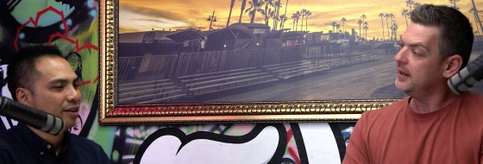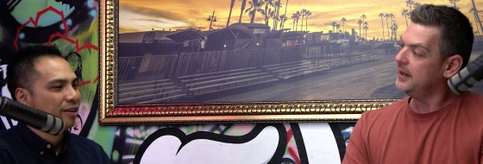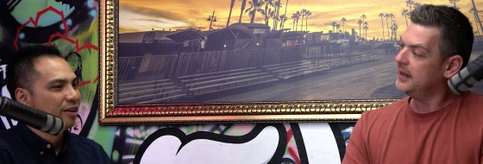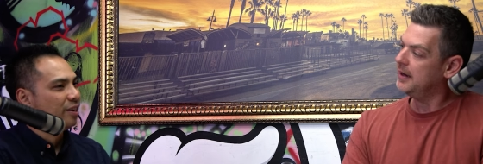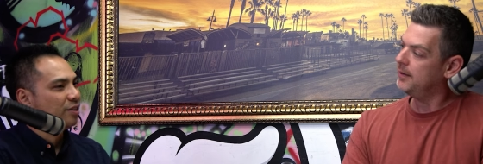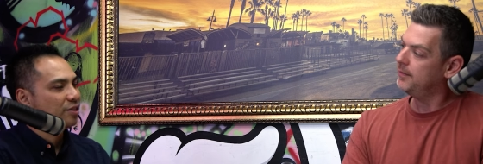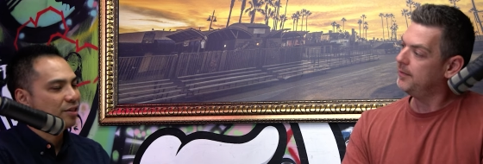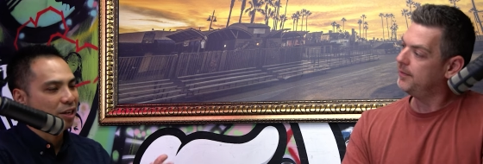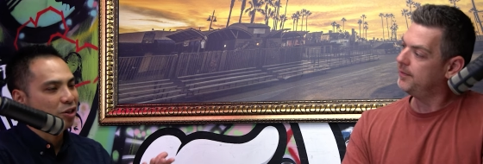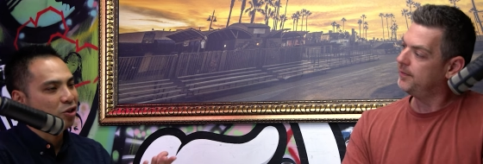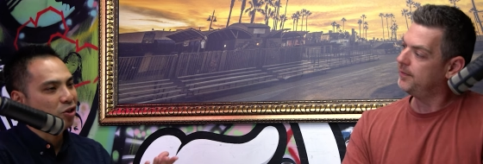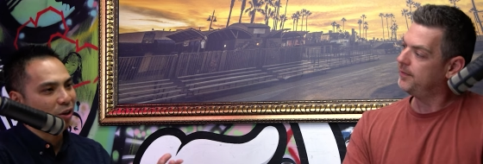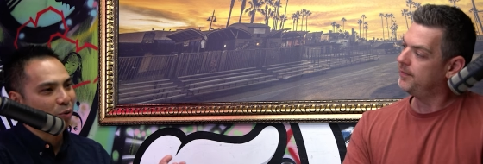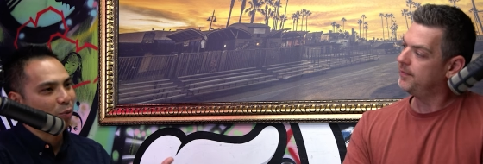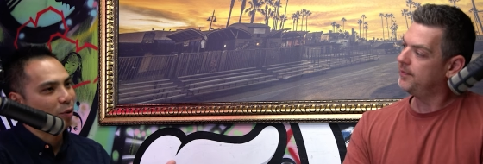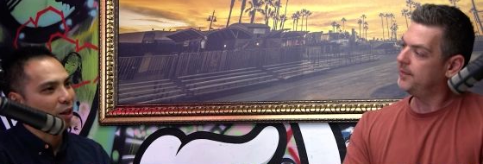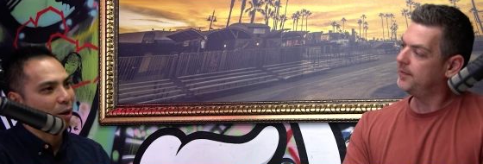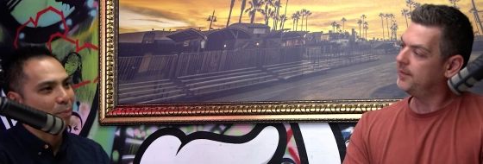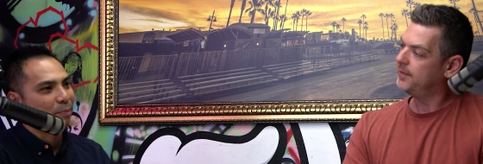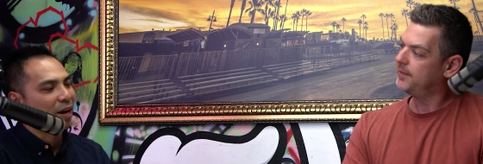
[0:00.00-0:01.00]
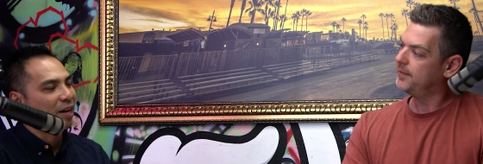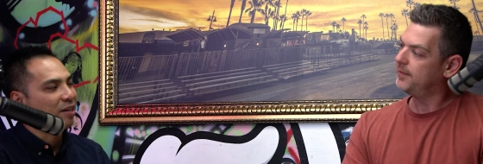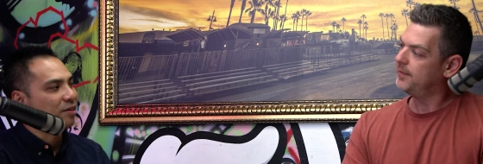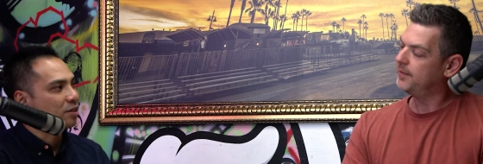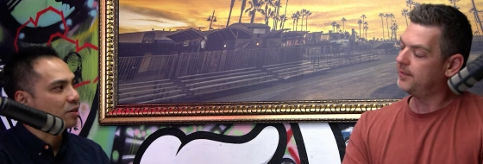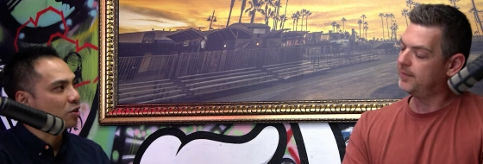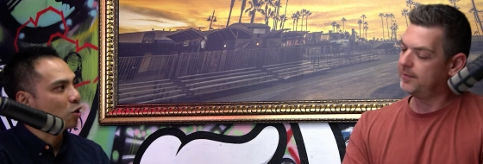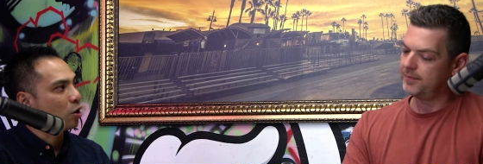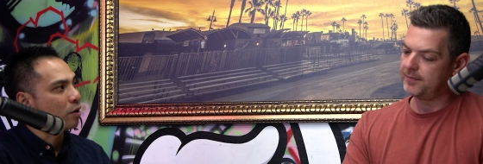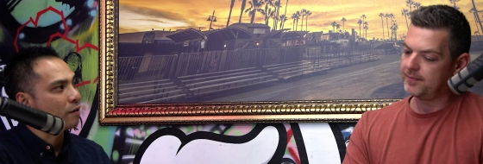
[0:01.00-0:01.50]
Speaker 1: Yep. essentially, what that
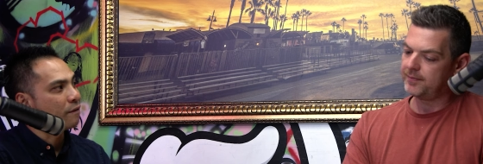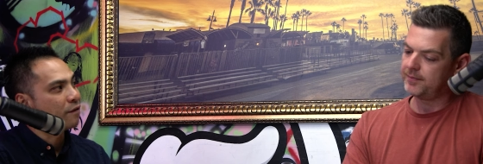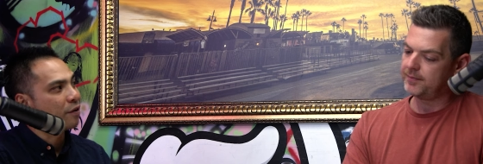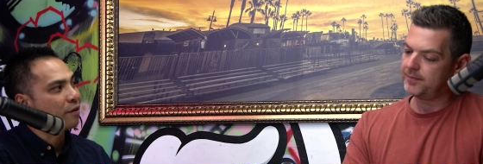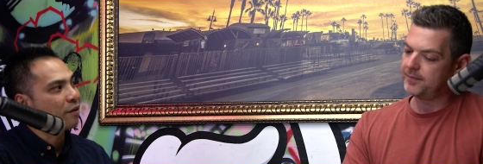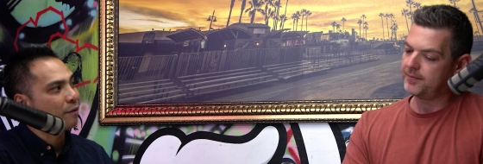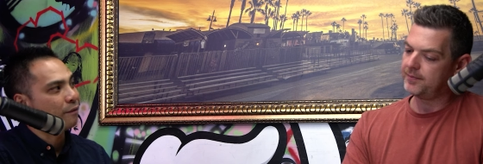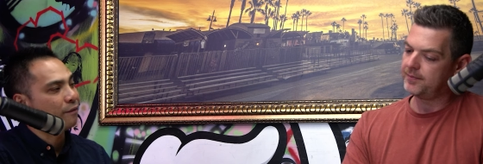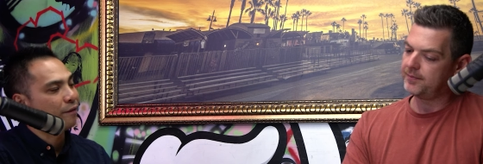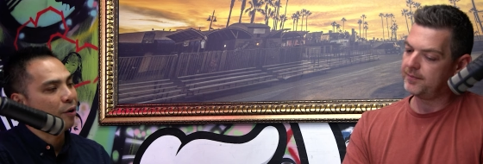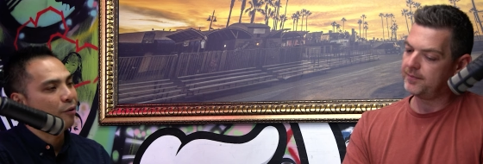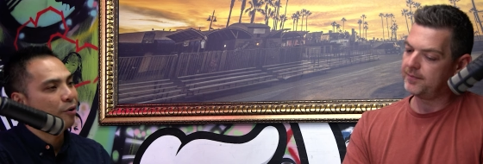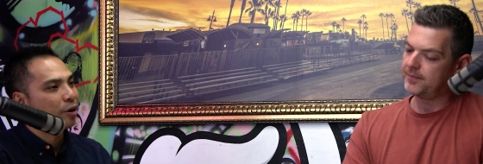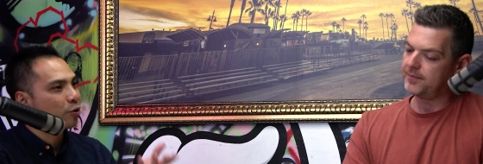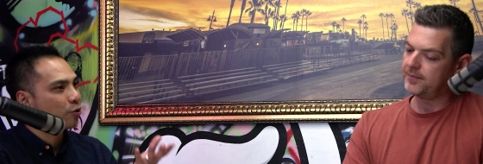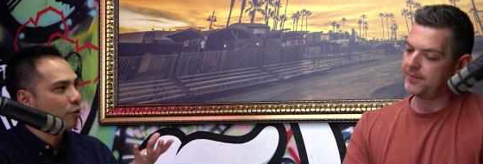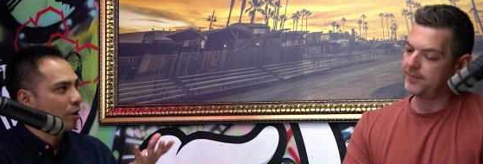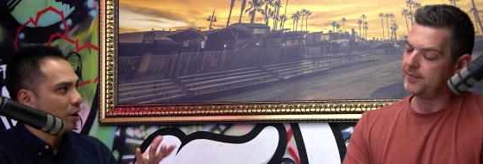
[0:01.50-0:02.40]
means is got very